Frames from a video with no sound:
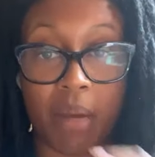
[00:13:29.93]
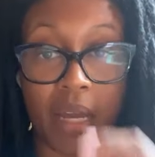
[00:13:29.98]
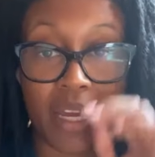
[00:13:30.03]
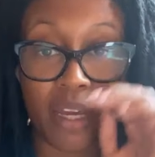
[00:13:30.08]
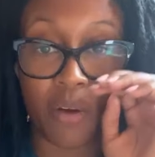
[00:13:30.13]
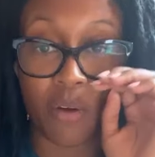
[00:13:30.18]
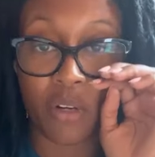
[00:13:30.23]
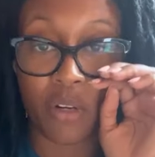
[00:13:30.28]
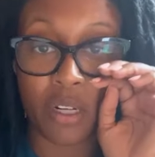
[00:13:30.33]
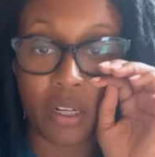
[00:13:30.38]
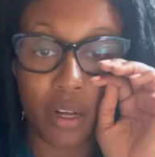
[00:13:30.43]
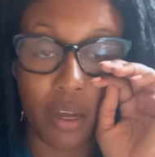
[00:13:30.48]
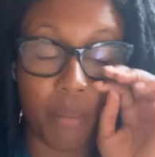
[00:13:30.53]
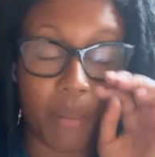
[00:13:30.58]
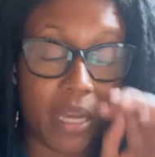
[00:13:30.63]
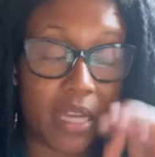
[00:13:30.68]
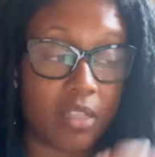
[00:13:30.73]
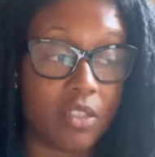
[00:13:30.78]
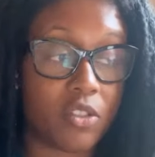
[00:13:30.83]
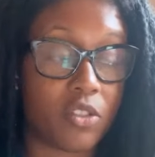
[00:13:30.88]
my own on
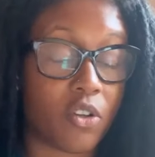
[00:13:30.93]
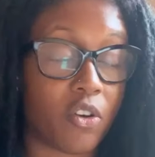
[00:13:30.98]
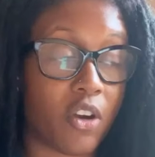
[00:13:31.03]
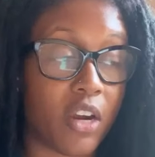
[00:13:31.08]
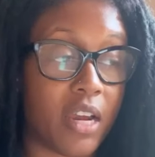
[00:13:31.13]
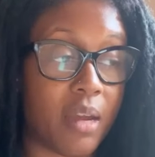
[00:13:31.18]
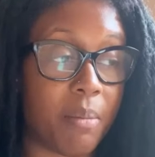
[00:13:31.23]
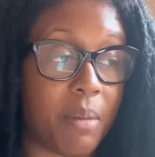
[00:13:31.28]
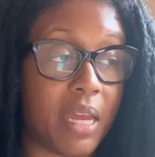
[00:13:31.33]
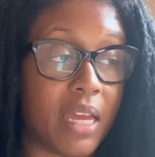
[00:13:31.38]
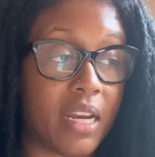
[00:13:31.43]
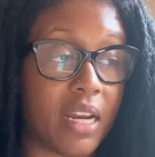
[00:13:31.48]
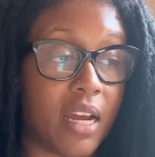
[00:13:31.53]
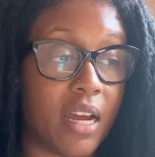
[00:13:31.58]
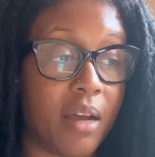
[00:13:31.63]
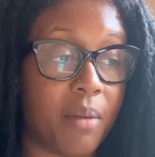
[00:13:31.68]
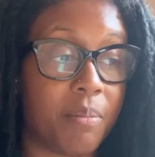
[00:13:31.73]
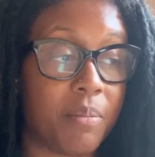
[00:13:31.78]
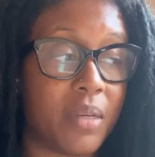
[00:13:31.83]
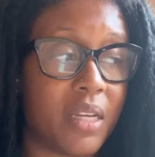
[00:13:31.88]
my Instagram, and
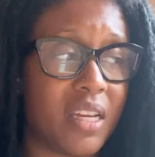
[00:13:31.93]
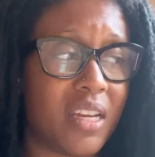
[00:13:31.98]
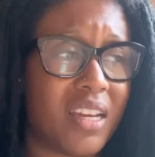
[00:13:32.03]
um